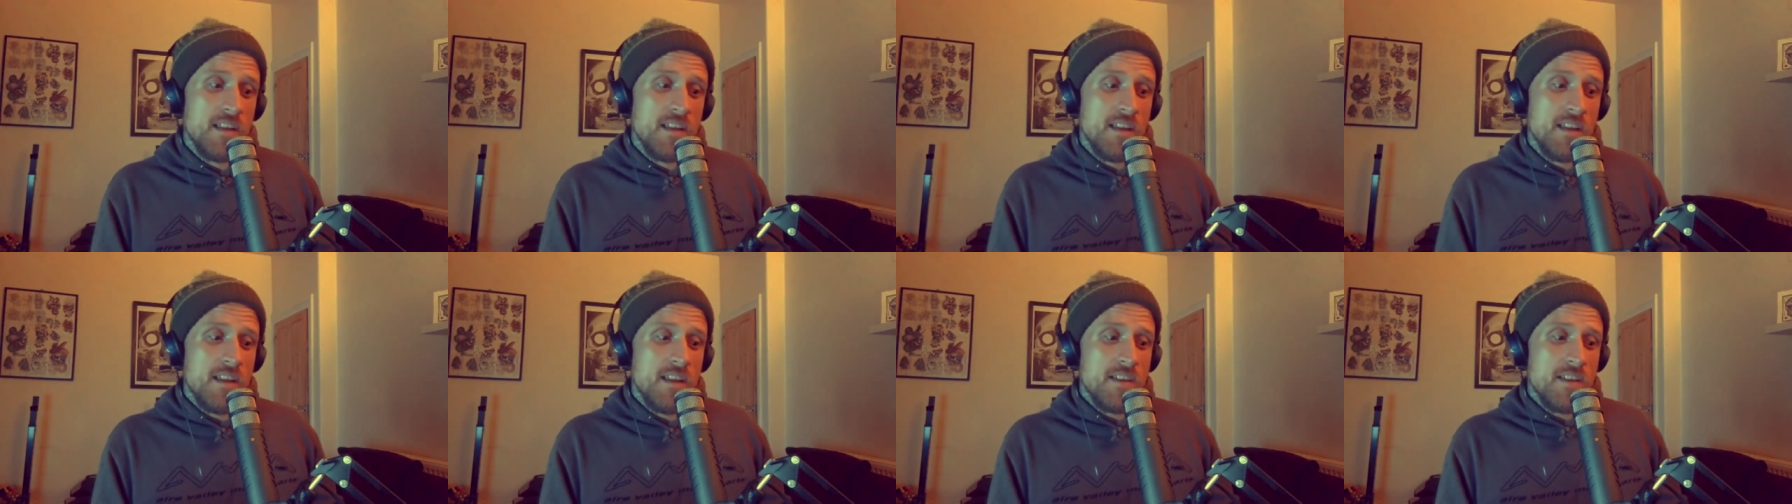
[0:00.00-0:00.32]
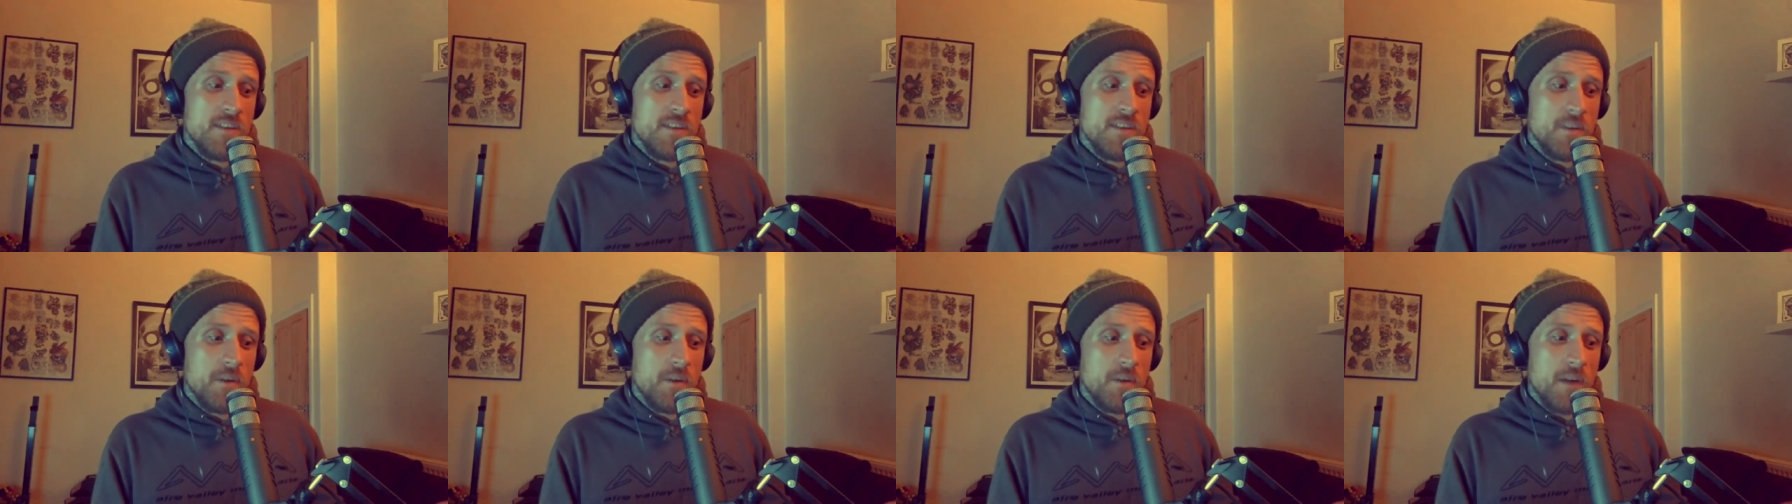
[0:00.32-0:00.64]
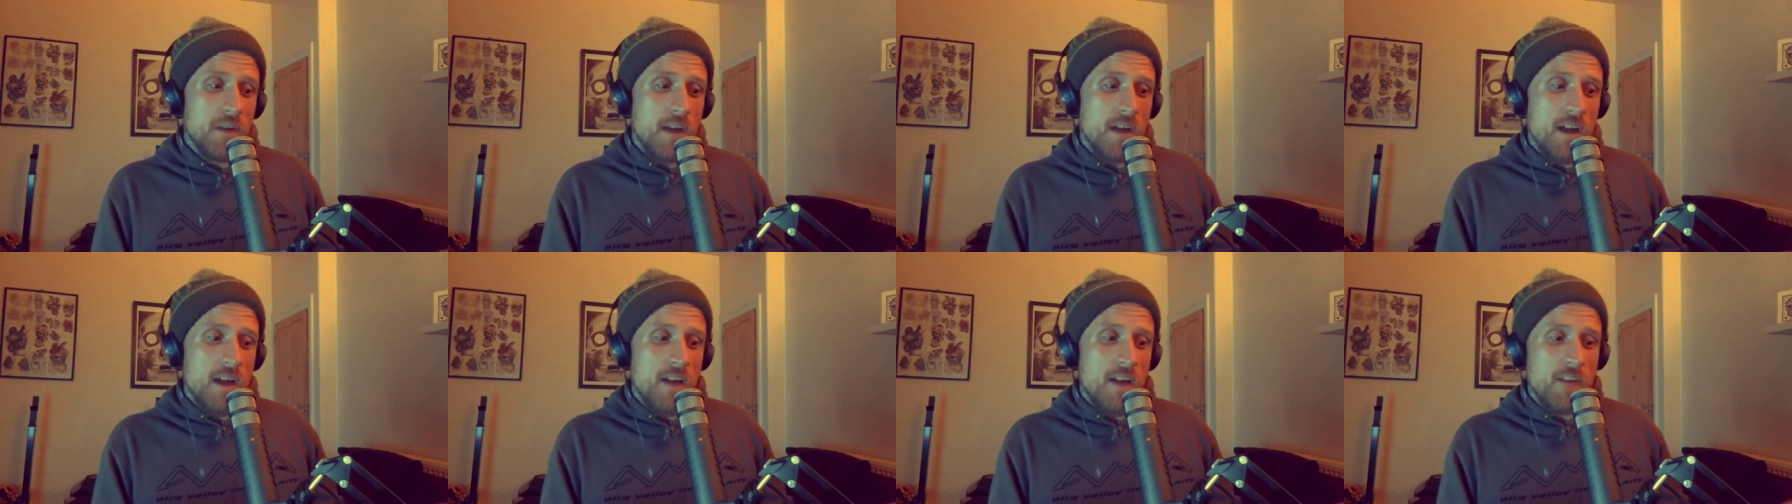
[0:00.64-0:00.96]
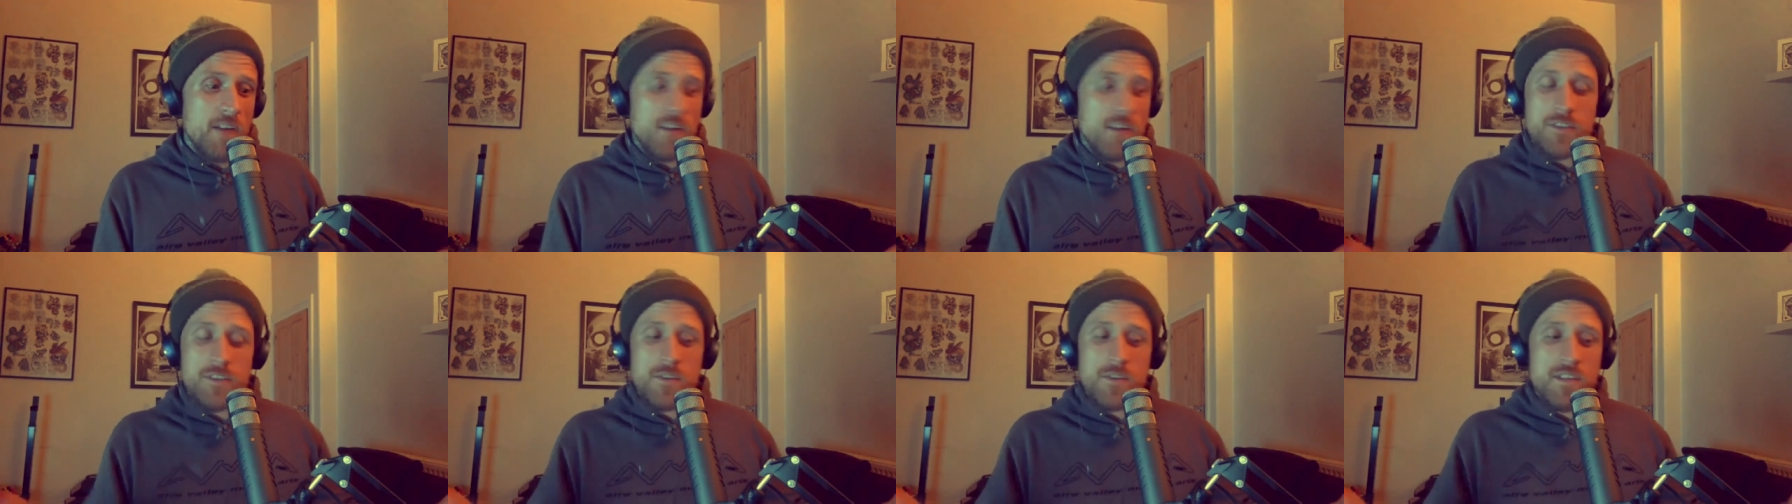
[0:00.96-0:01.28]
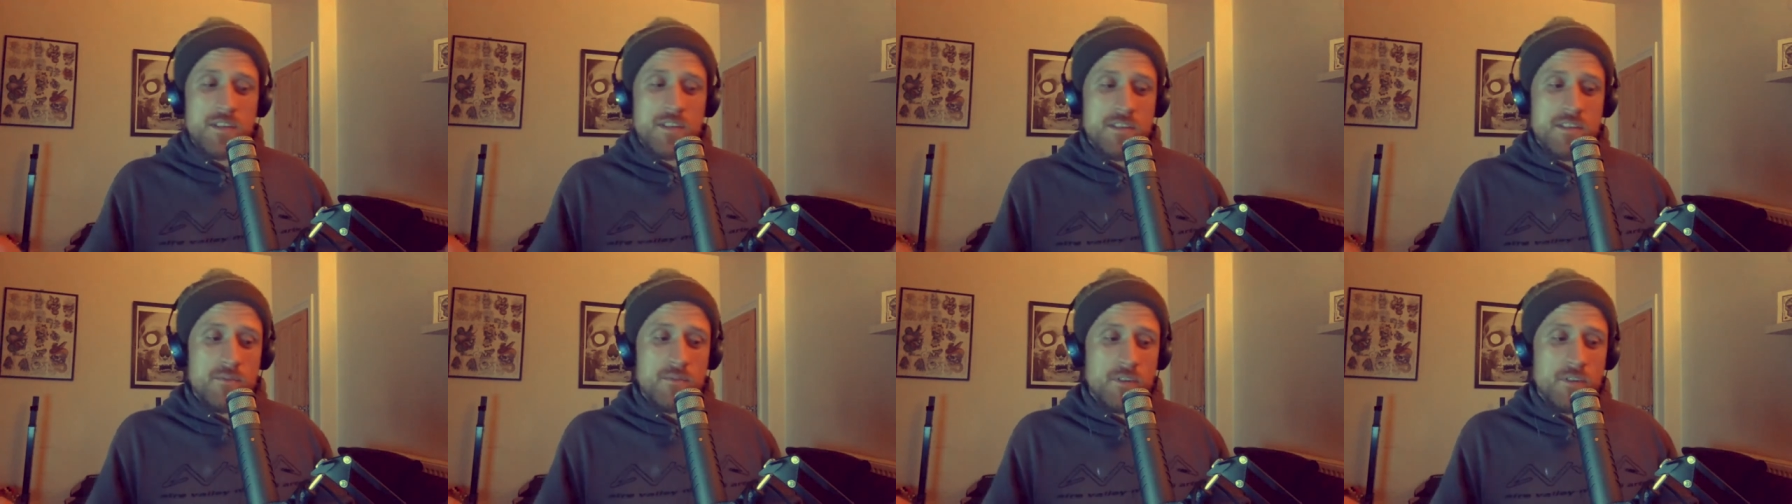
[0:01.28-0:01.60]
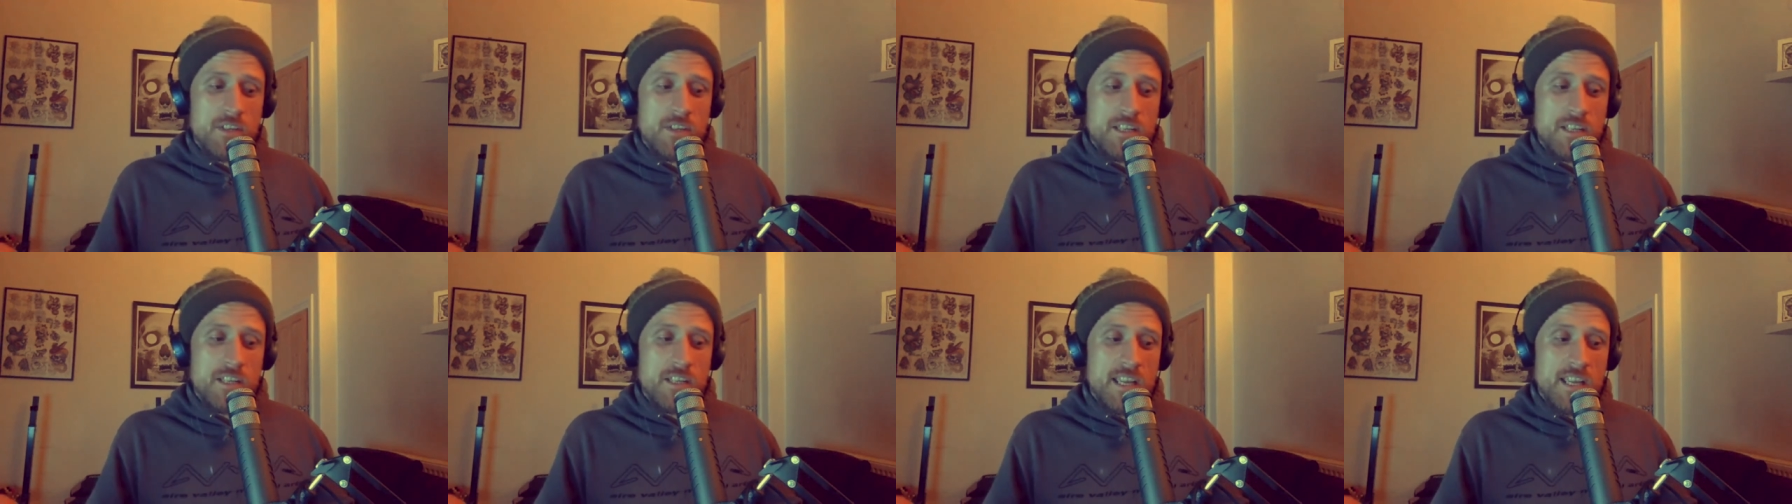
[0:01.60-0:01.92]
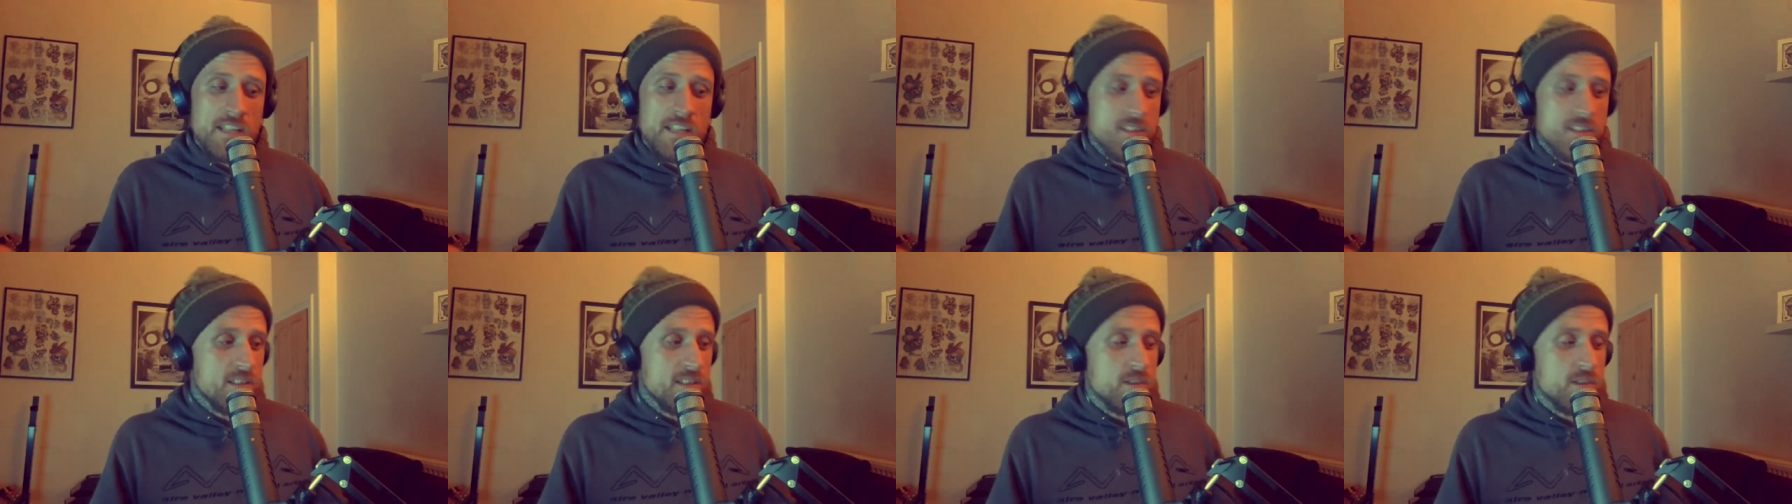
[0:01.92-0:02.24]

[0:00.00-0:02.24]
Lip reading: So I've got to do this in front of the kids.